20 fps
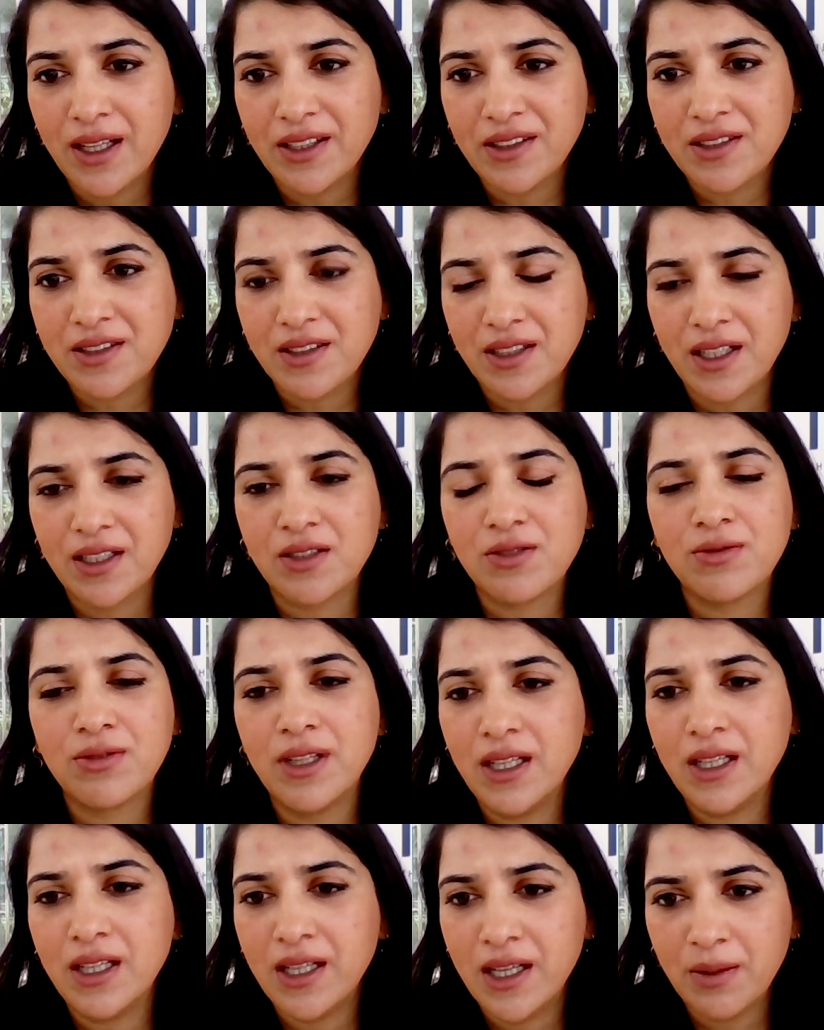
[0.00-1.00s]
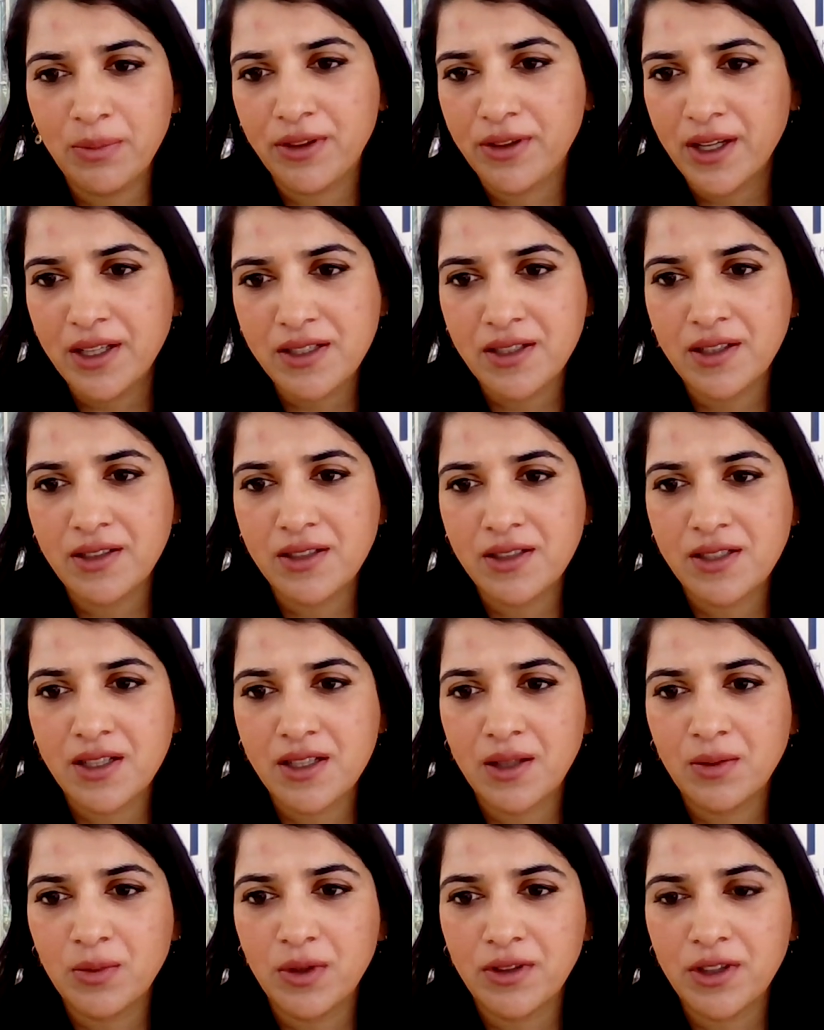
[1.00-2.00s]
let's really empathize and
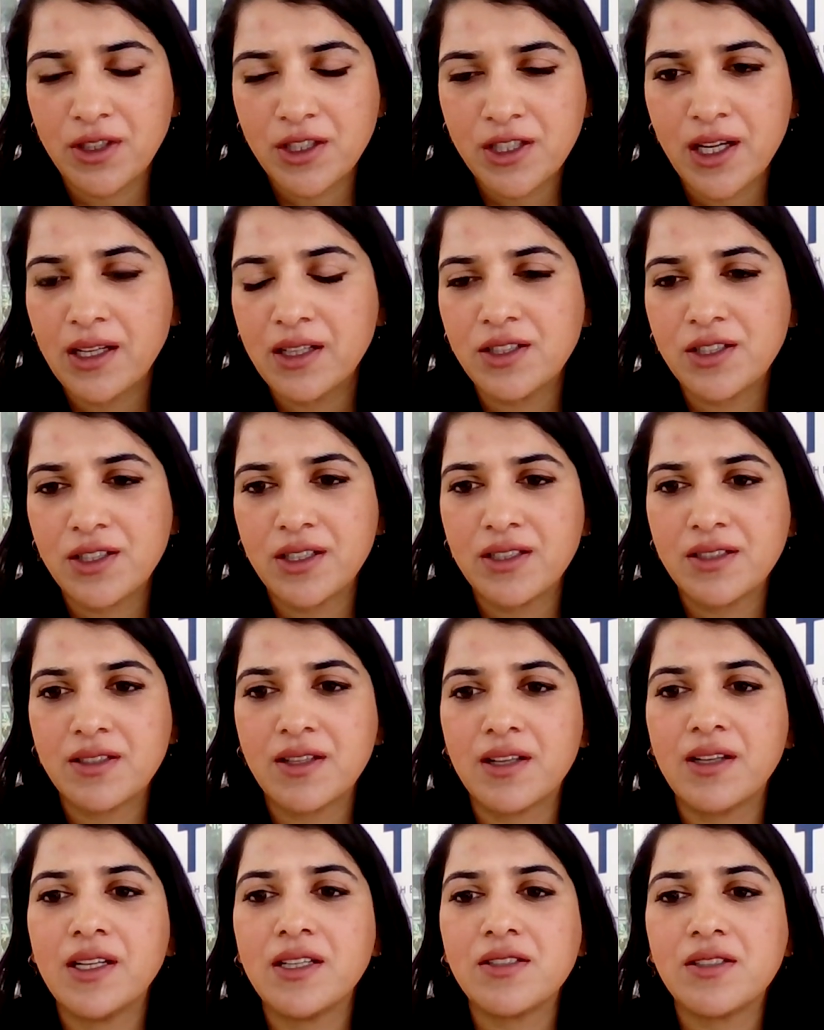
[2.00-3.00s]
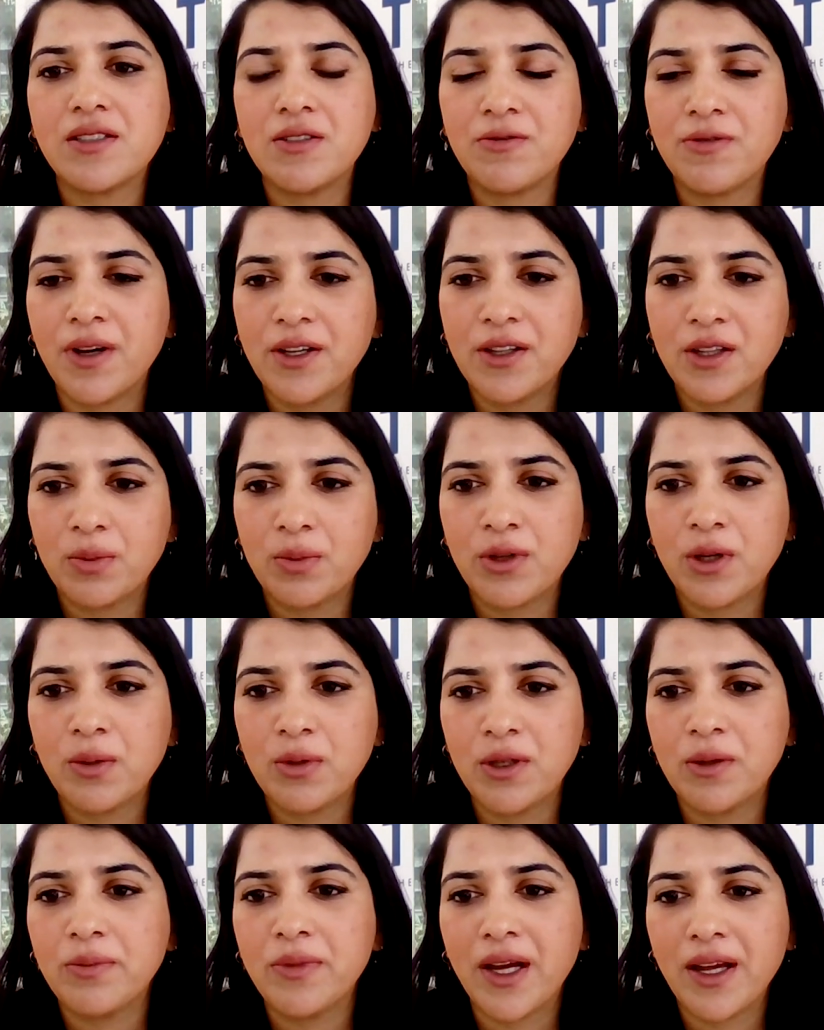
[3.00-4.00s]
understand what the challenge is, then let's define the
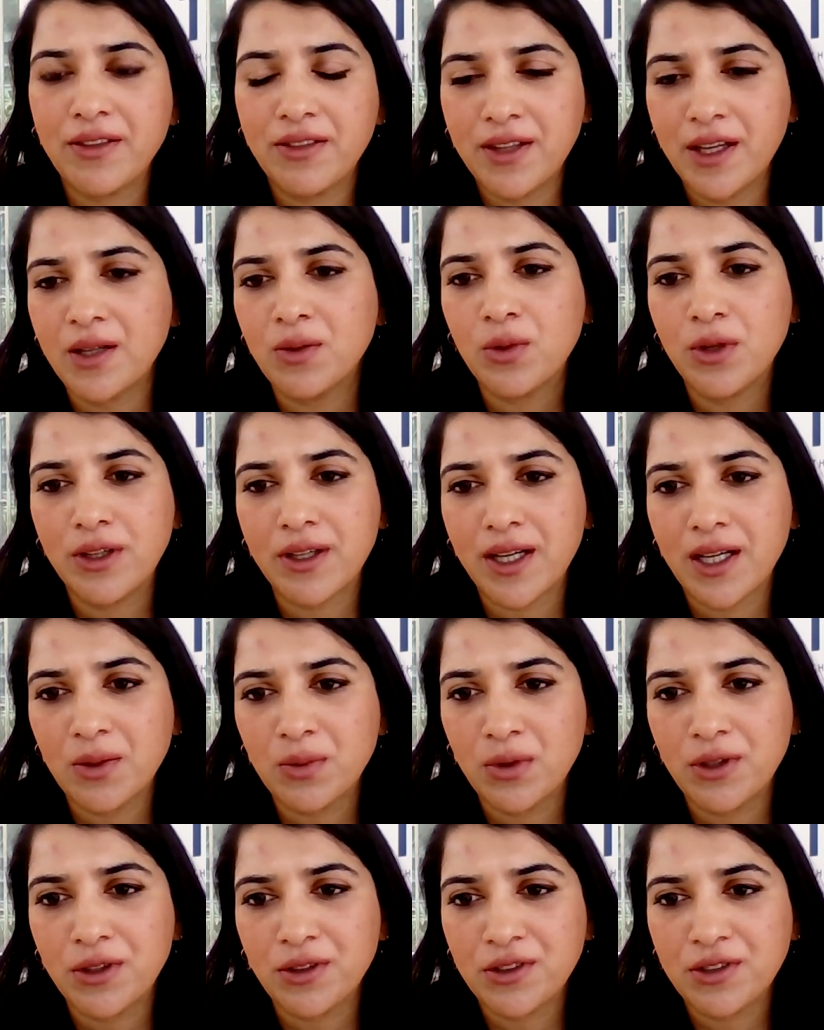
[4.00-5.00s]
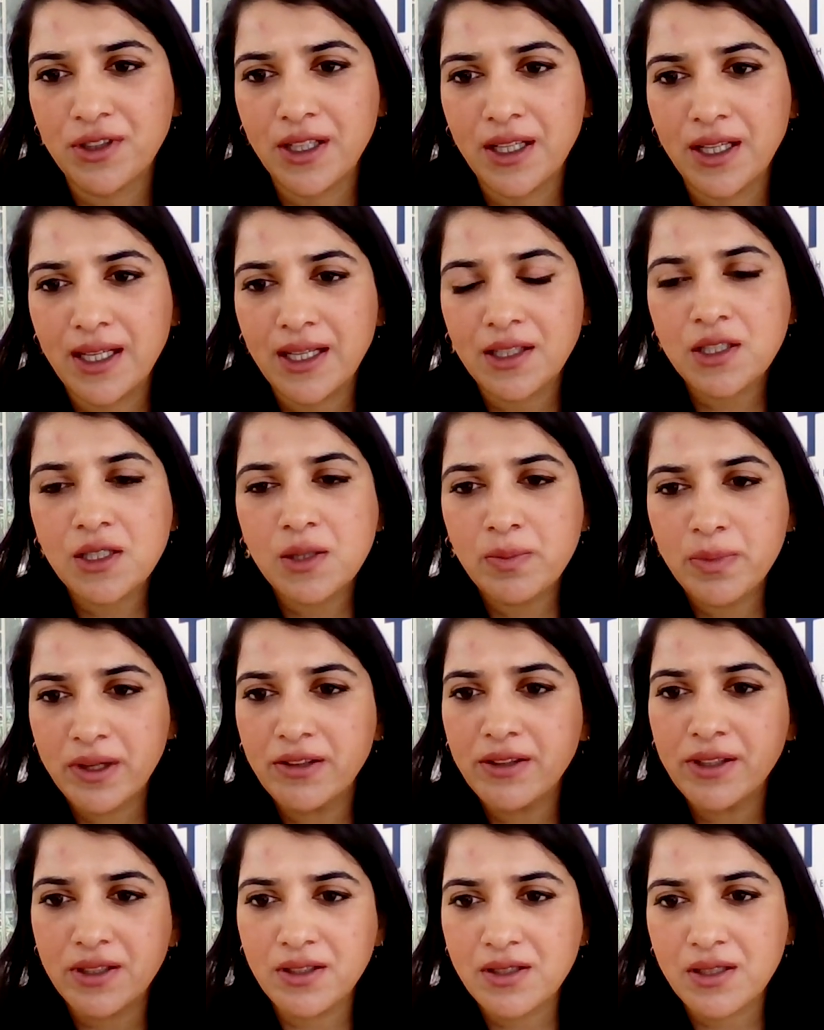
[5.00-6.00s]
problem and then work out what the
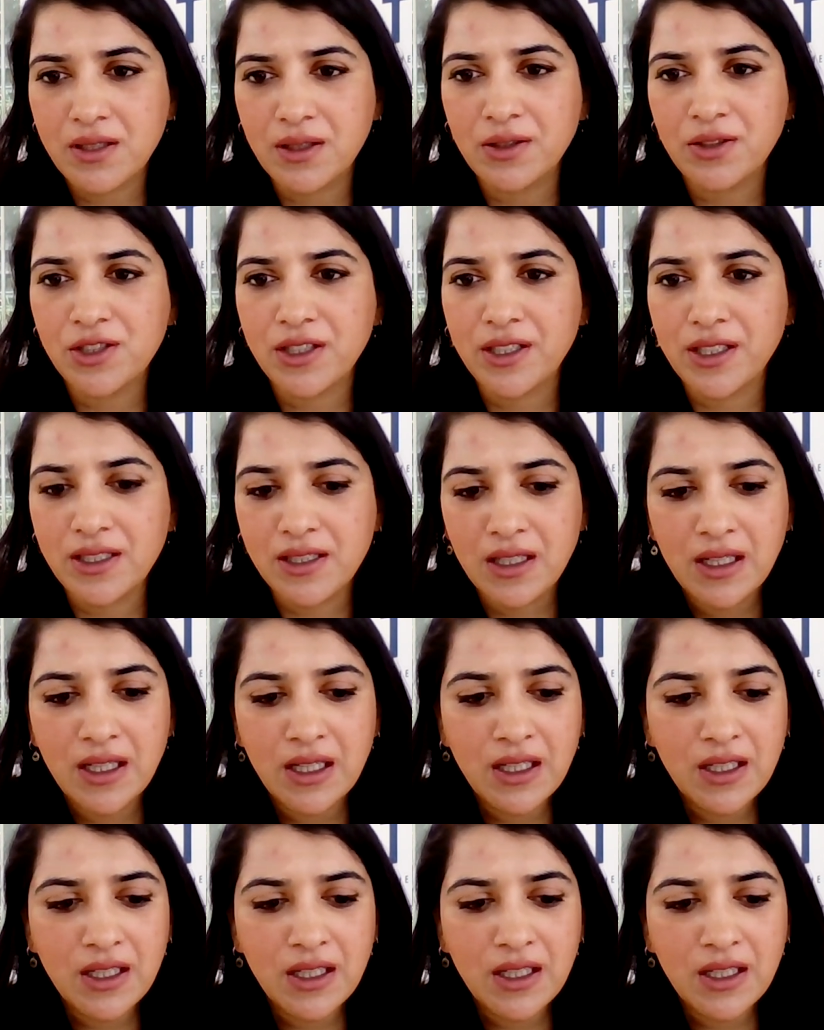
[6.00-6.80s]
experience solution is.